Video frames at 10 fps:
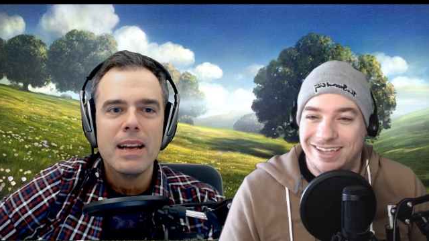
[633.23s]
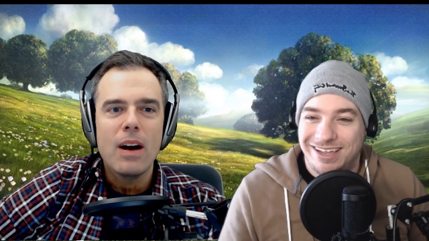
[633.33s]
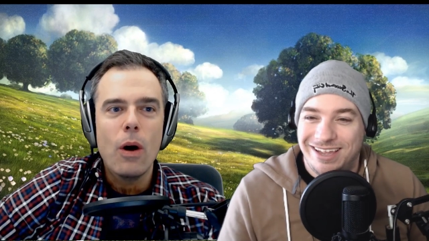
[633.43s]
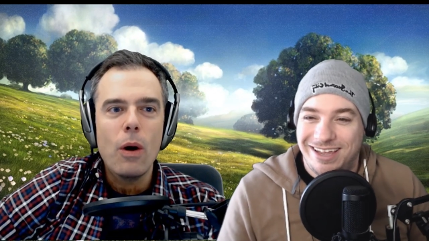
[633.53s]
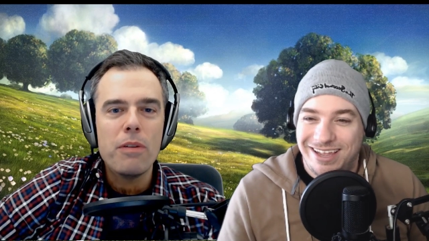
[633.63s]

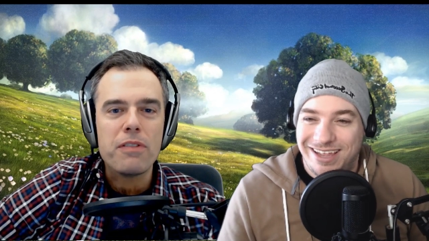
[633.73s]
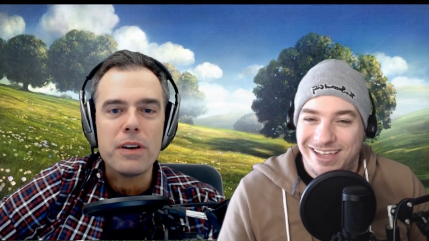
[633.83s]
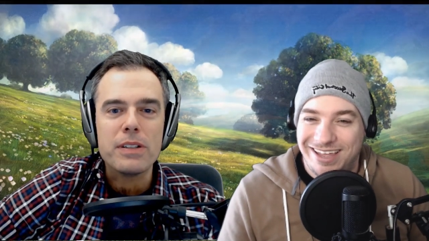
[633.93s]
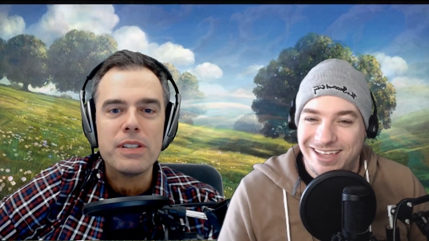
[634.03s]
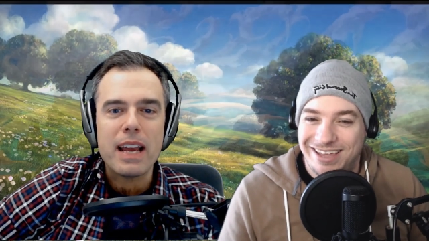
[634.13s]
Speaker 1: Oh,
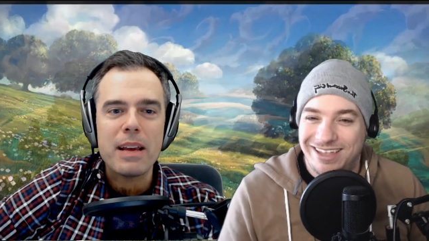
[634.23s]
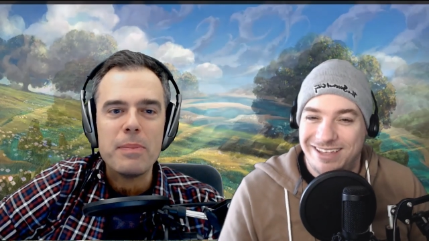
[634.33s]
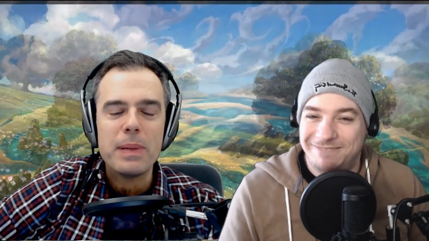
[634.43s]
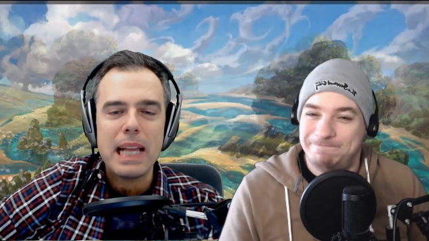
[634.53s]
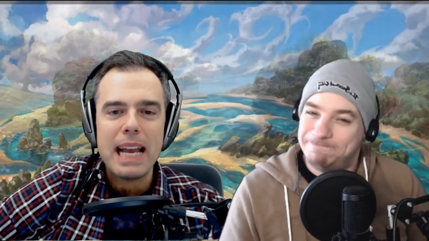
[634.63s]
for a
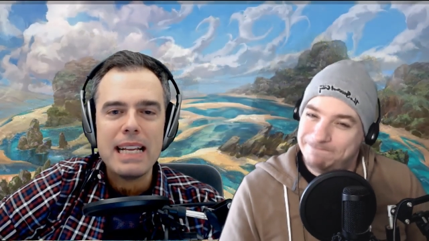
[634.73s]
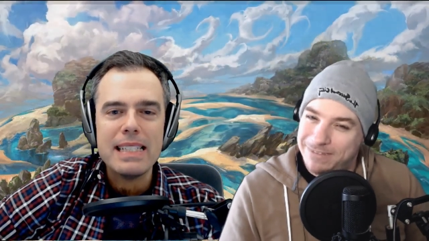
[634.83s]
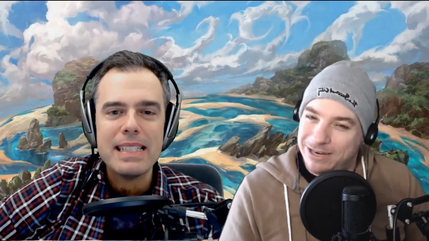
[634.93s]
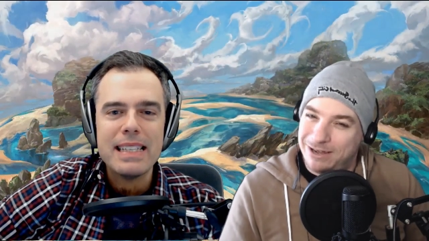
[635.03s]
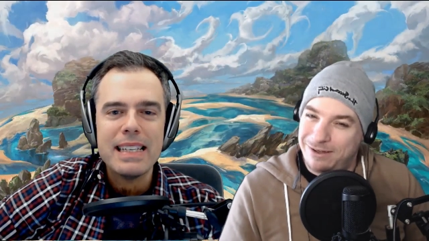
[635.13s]
second place?
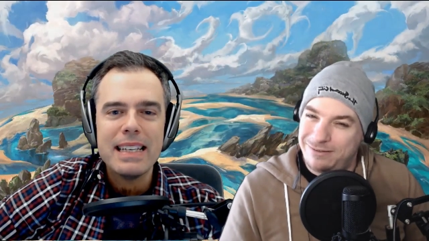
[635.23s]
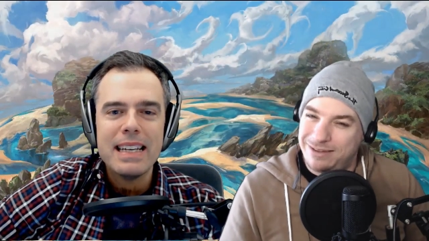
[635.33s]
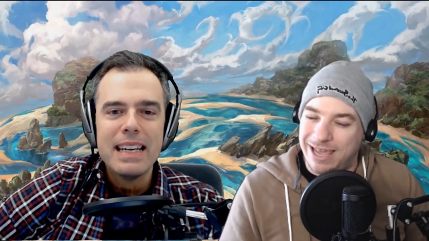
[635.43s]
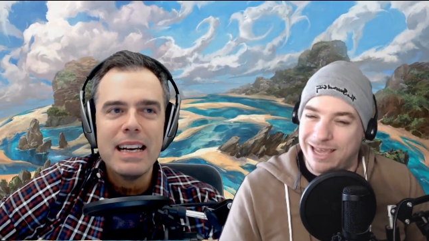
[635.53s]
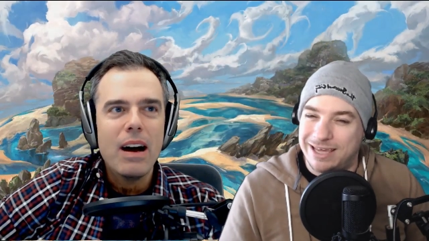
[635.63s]
You know,
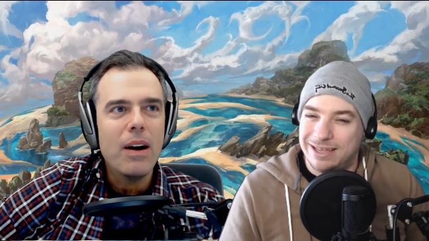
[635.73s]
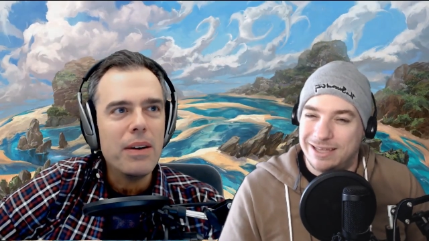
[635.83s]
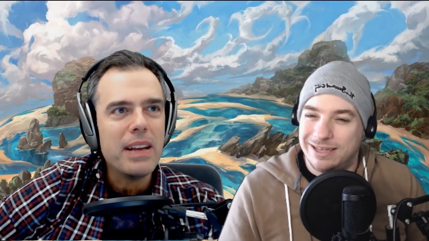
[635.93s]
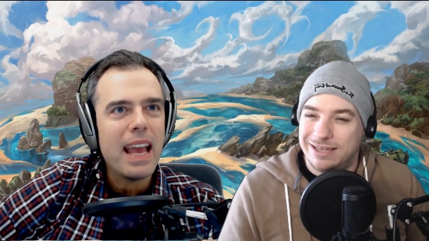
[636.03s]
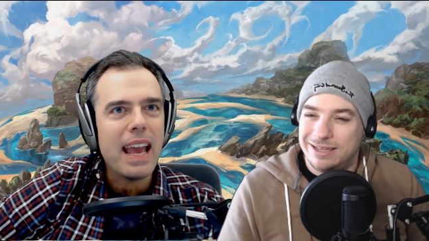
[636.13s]
like
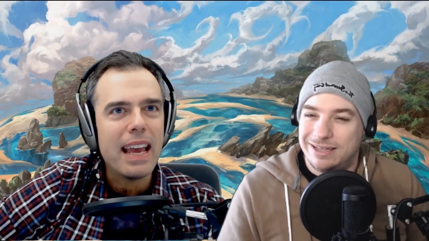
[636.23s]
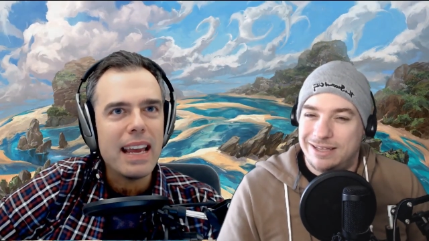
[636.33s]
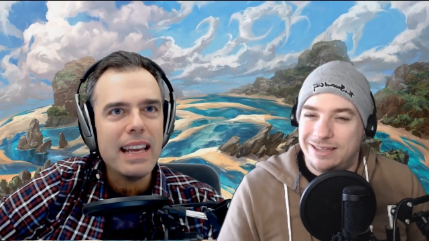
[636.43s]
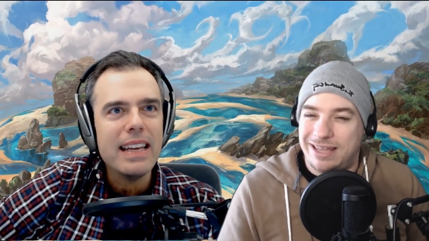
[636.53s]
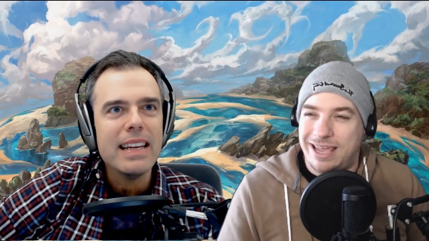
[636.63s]

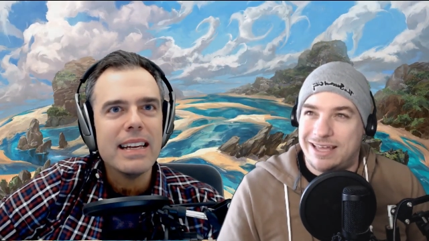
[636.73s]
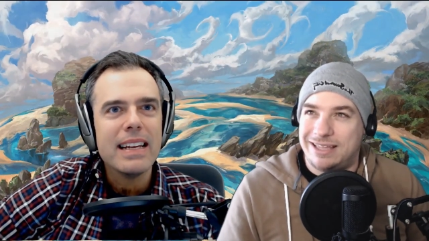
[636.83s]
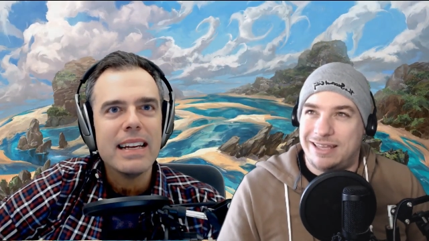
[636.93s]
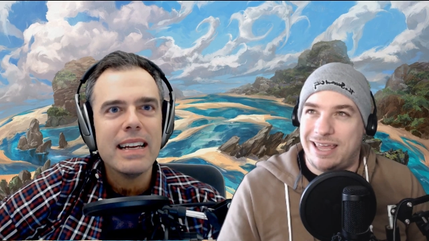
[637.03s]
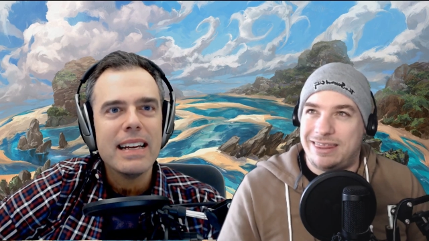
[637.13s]
okay, like
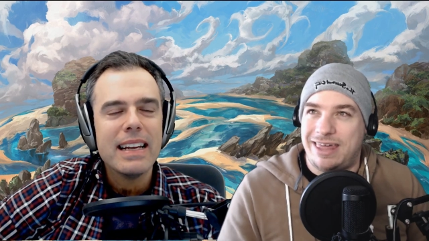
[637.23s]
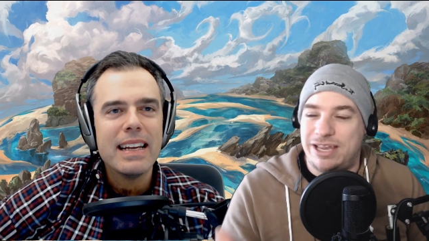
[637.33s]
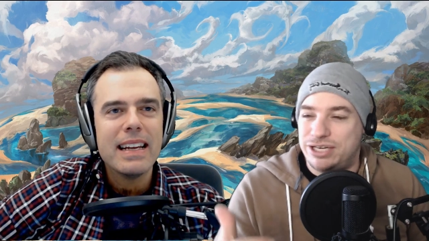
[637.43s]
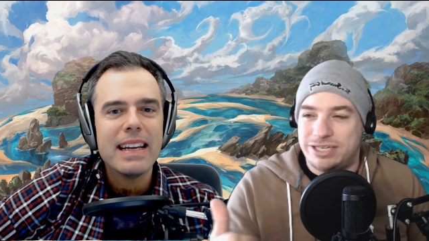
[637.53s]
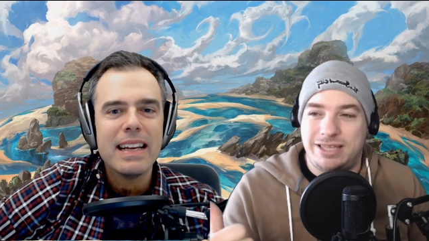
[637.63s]
like
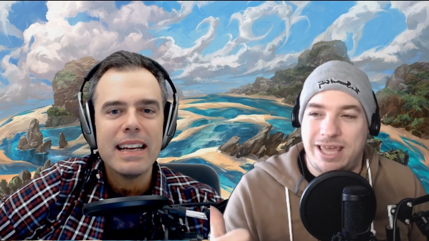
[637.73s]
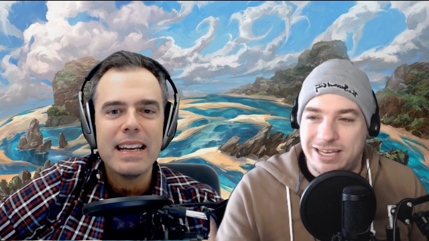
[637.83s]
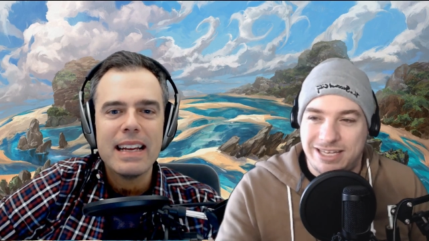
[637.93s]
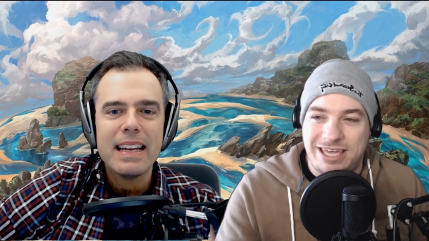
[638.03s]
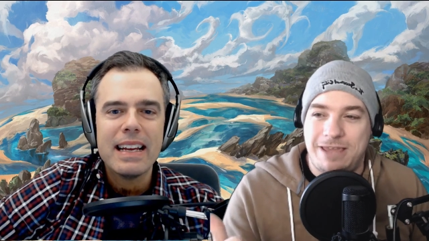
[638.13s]
they just they
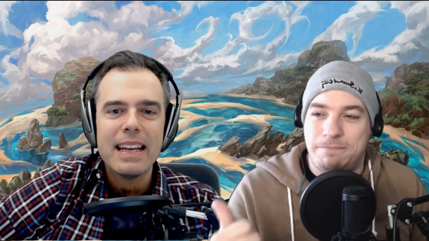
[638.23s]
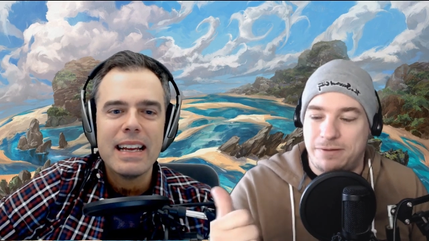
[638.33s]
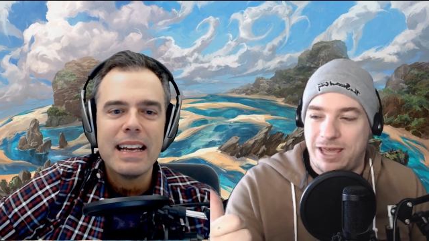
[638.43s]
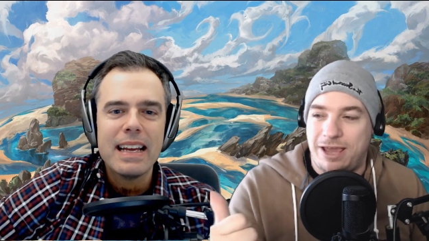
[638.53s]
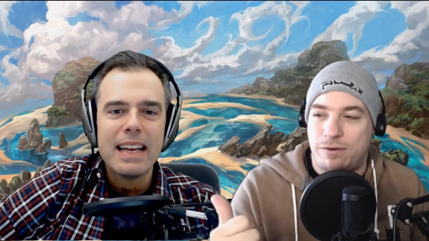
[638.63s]
get to keep
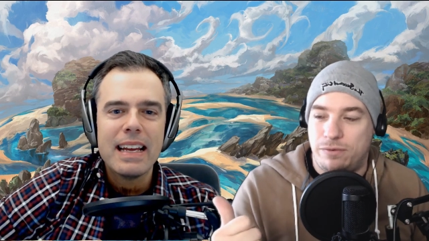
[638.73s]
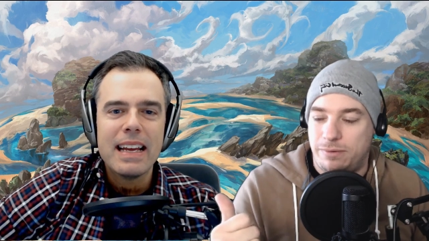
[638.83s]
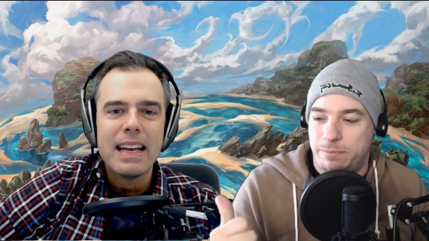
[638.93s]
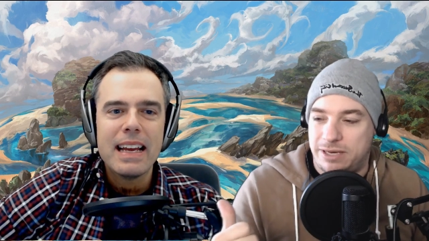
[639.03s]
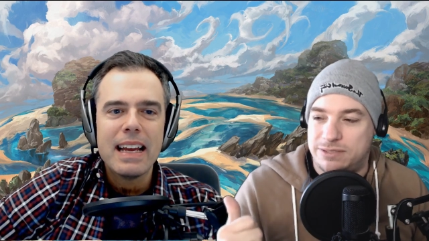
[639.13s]
playing,
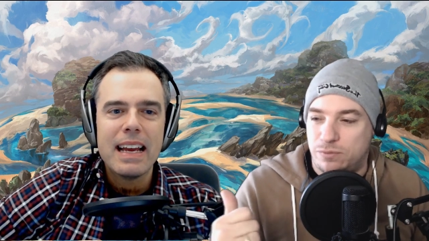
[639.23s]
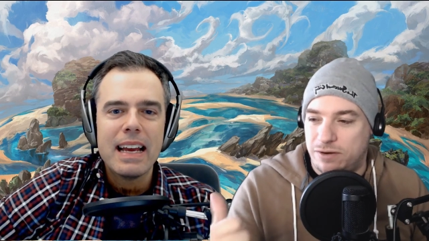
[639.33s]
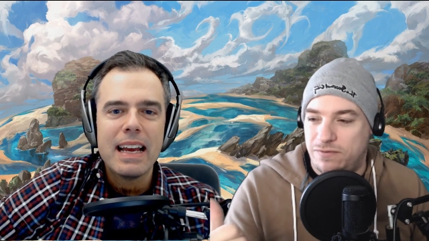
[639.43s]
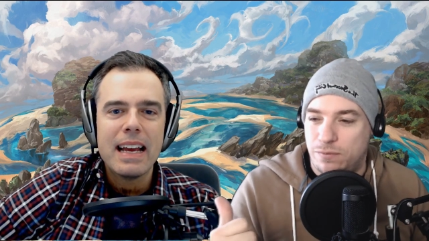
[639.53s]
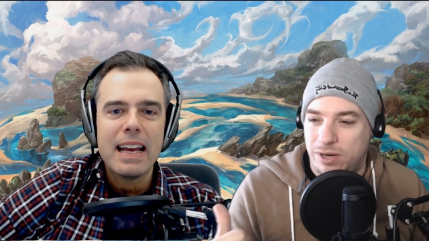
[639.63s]
but it's a
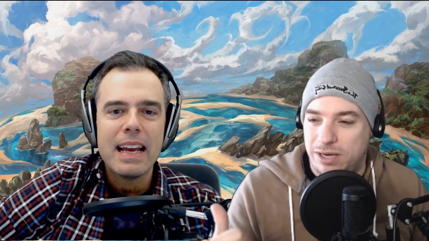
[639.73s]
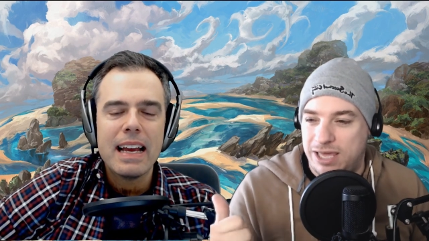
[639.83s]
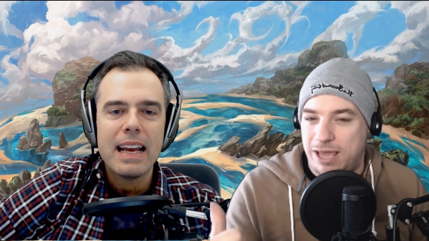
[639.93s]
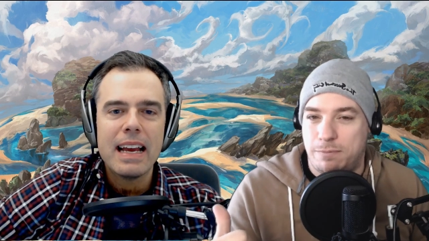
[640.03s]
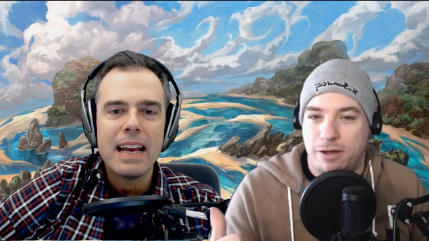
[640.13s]
one v one
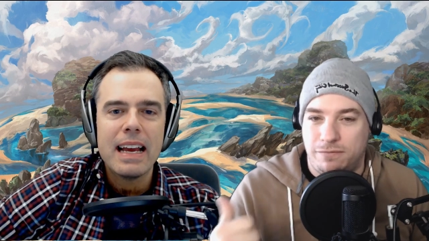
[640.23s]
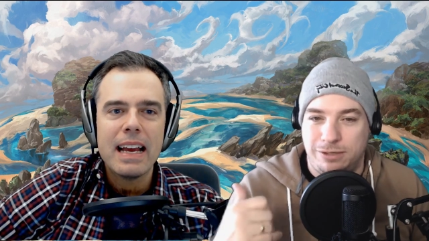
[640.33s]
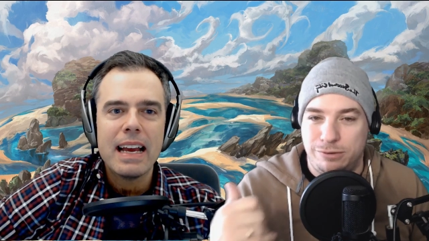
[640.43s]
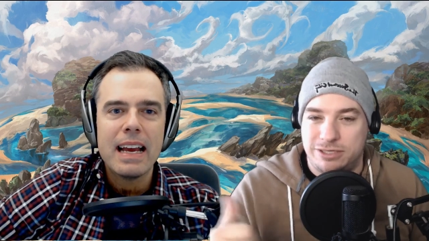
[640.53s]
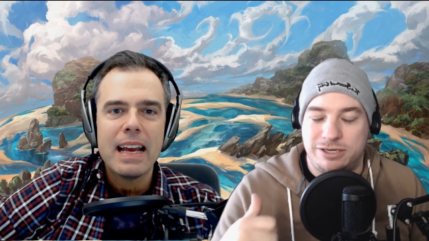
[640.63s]
game of
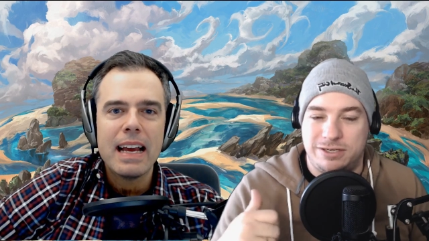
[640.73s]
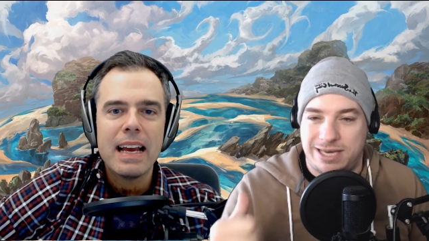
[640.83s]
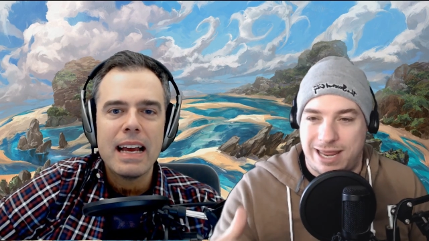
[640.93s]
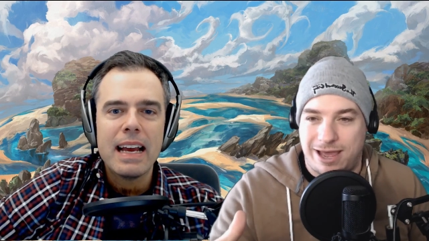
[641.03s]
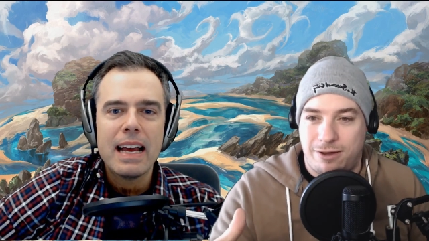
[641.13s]

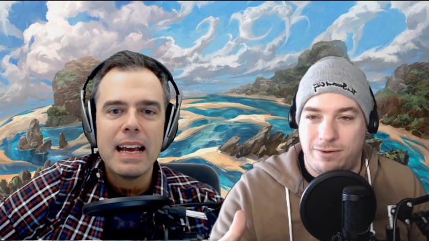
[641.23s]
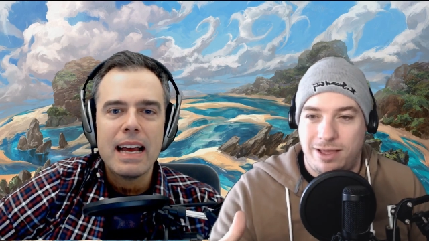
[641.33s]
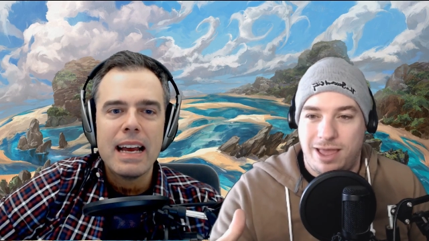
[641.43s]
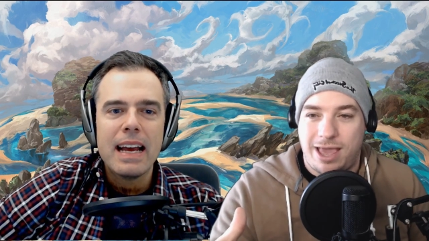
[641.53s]
losers now.